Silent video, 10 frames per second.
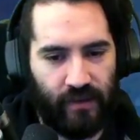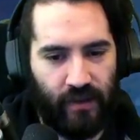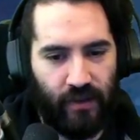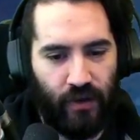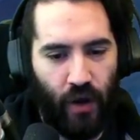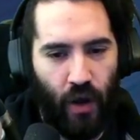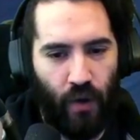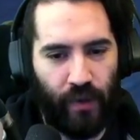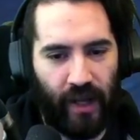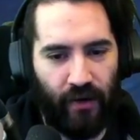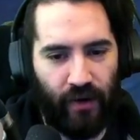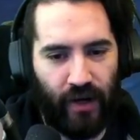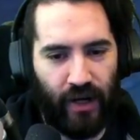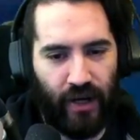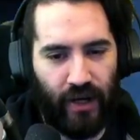No,
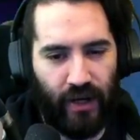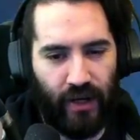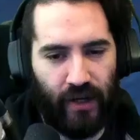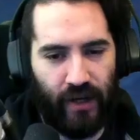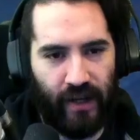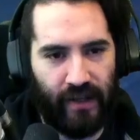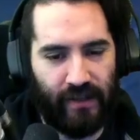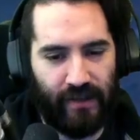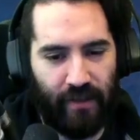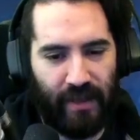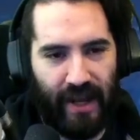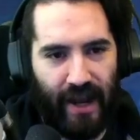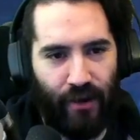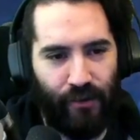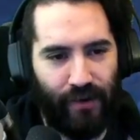Gary, let me
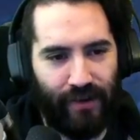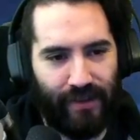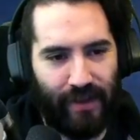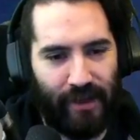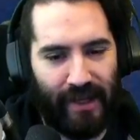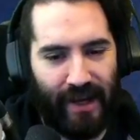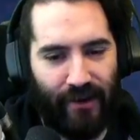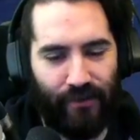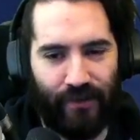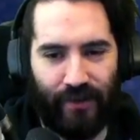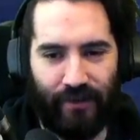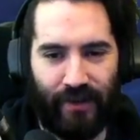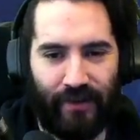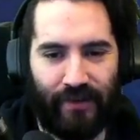out, there we go.